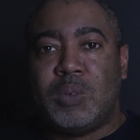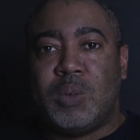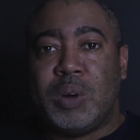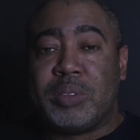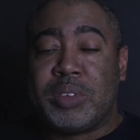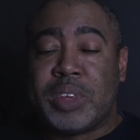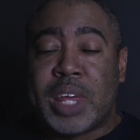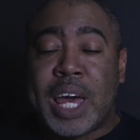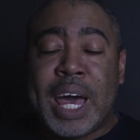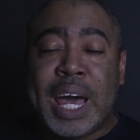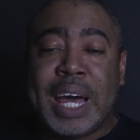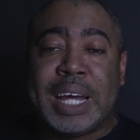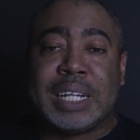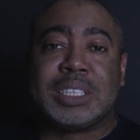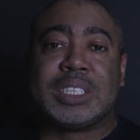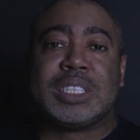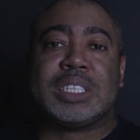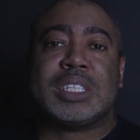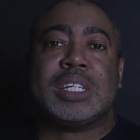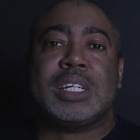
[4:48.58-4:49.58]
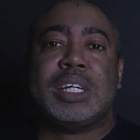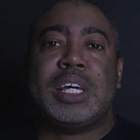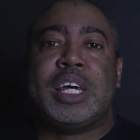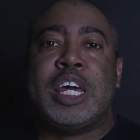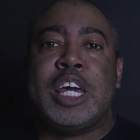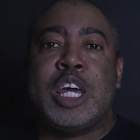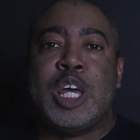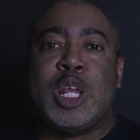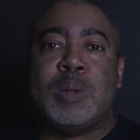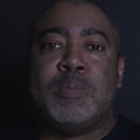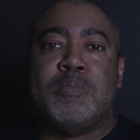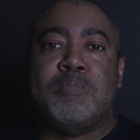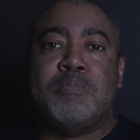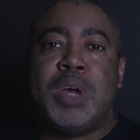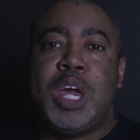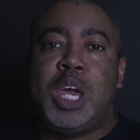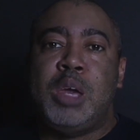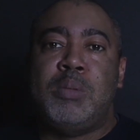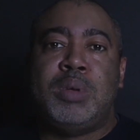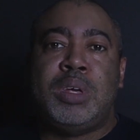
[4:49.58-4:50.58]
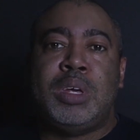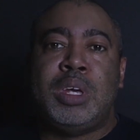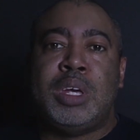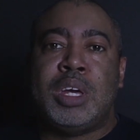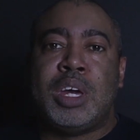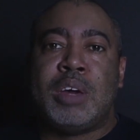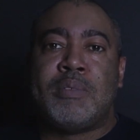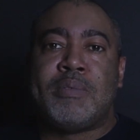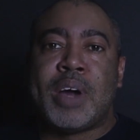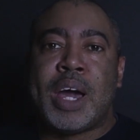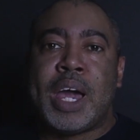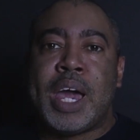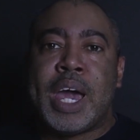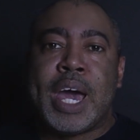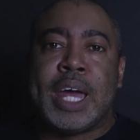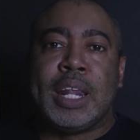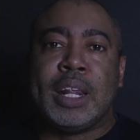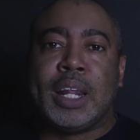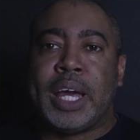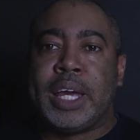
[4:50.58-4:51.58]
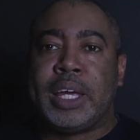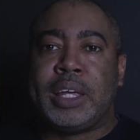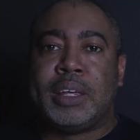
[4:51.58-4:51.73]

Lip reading: with that. And maybe if I had